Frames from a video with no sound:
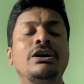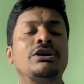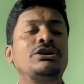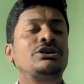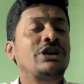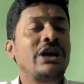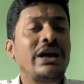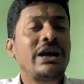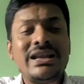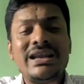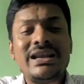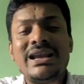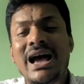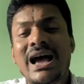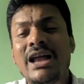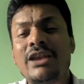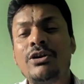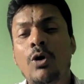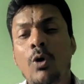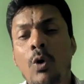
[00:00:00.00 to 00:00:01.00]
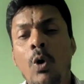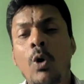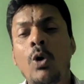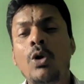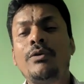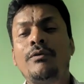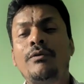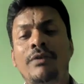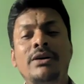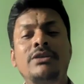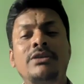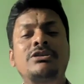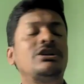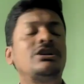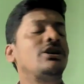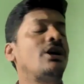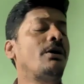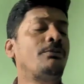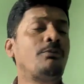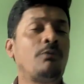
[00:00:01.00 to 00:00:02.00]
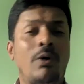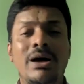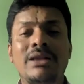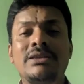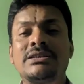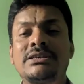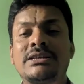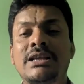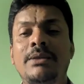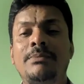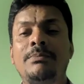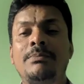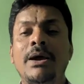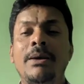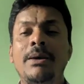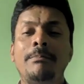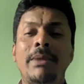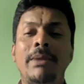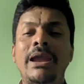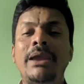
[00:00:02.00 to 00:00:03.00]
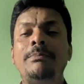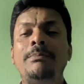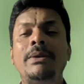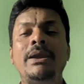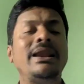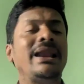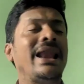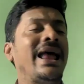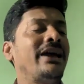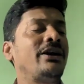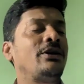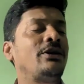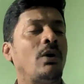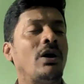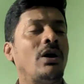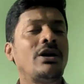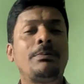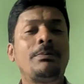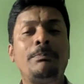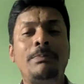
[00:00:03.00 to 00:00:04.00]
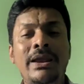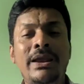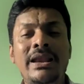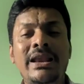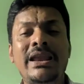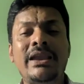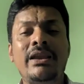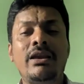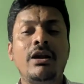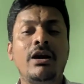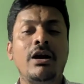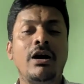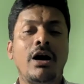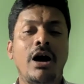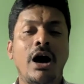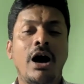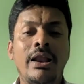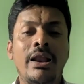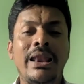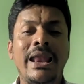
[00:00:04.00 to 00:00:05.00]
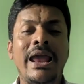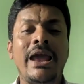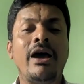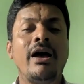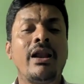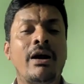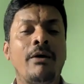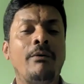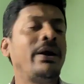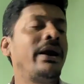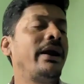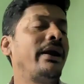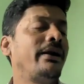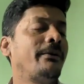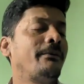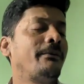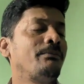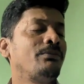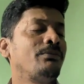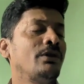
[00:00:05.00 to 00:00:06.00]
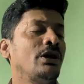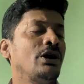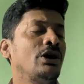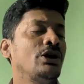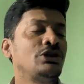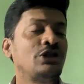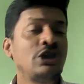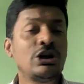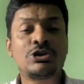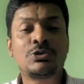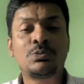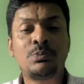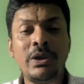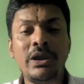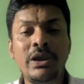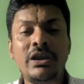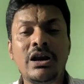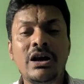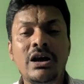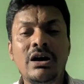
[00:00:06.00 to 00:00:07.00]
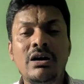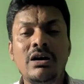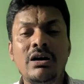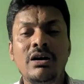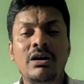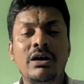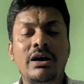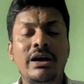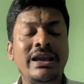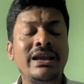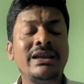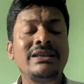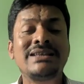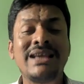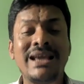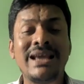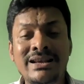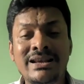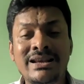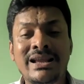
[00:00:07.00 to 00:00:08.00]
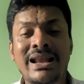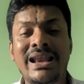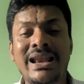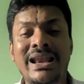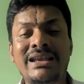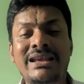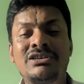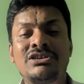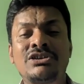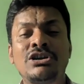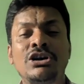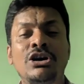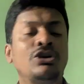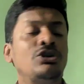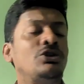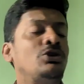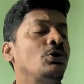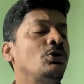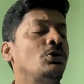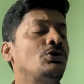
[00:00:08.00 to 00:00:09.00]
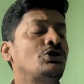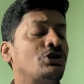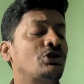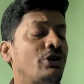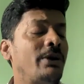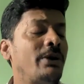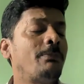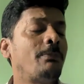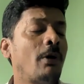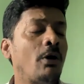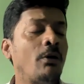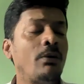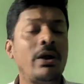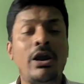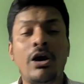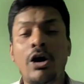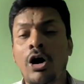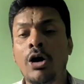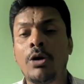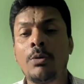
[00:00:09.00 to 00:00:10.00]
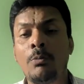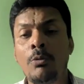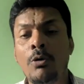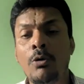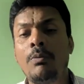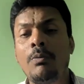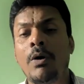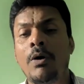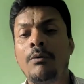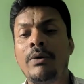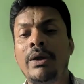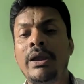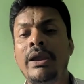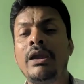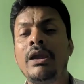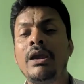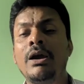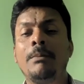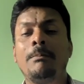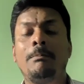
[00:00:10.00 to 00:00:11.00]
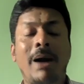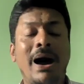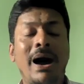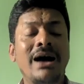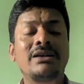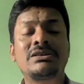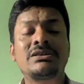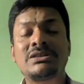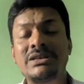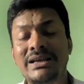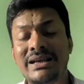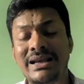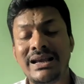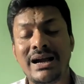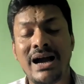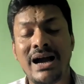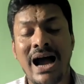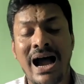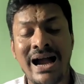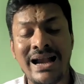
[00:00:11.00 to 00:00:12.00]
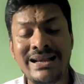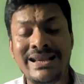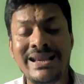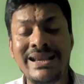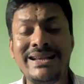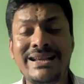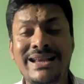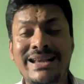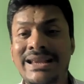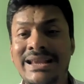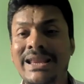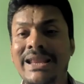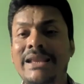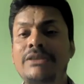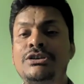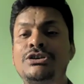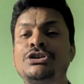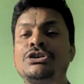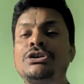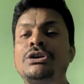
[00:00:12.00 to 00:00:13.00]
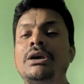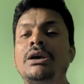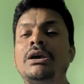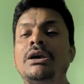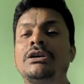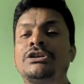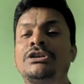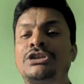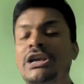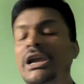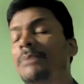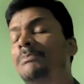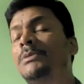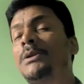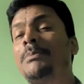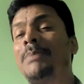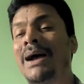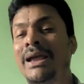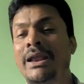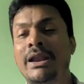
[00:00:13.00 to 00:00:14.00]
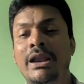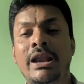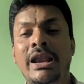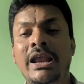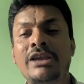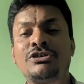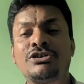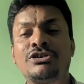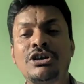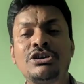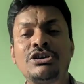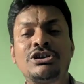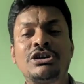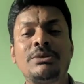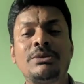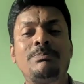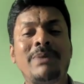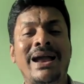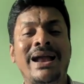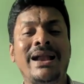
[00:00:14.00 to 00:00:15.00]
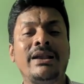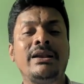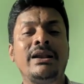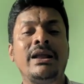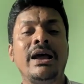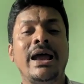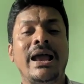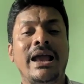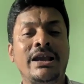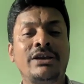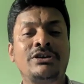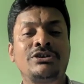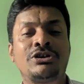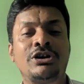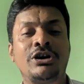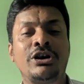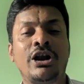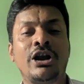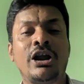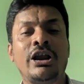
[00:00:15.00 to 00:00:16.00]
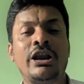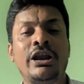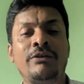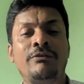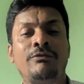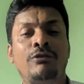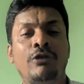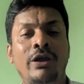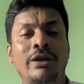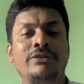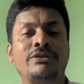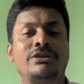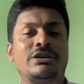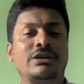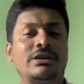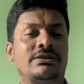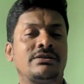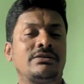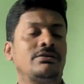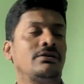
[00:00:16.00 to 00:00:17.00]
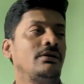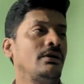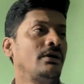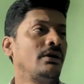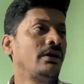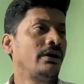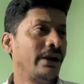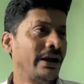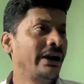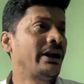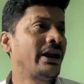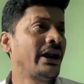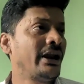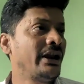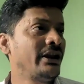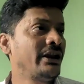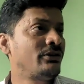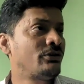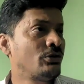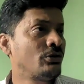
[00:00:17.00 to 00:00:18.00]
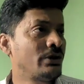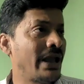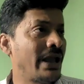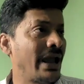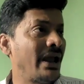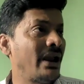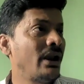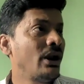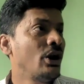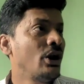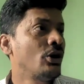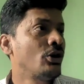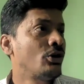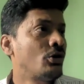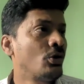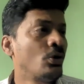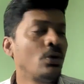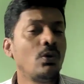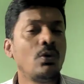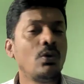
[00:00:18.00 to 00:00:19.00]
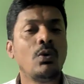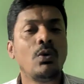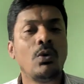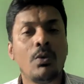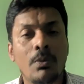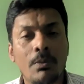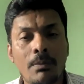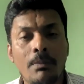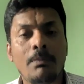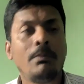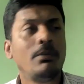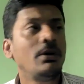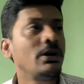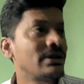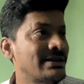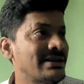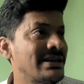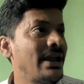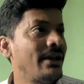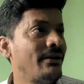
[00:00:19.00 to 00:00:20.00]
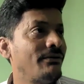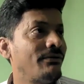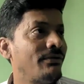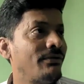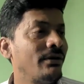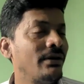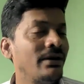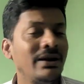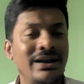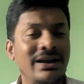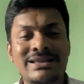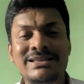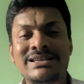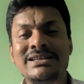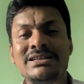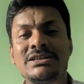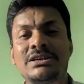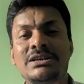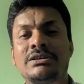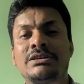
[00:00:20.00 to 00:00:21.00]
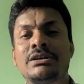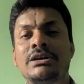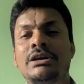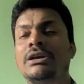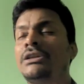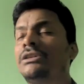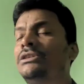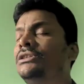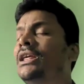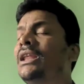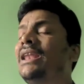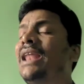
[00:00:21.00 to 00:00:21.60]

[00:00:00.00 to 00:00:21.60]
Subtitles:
shedding an old version of oneself may be like what? Peeling a layer away. The speaker is encouraged to strip away or move away past identities shaped by relationship and external influences, returning to their true self, isn't it? The